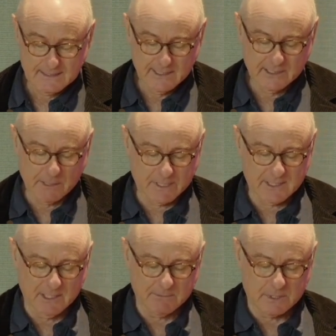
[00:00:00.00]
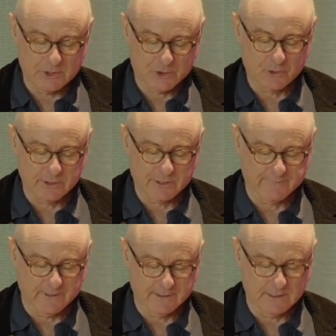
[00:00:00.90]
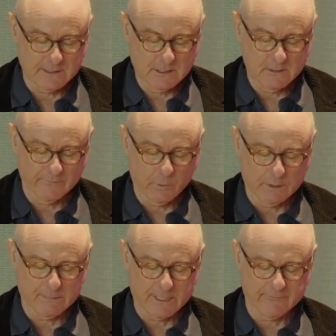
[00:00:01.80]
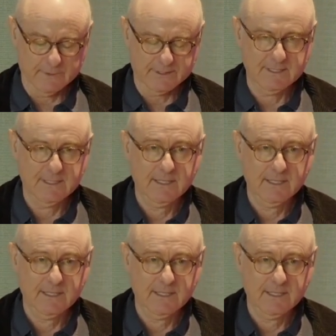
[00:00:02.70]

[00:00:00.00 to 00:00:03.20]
and then became a strong defender of the Whitlam government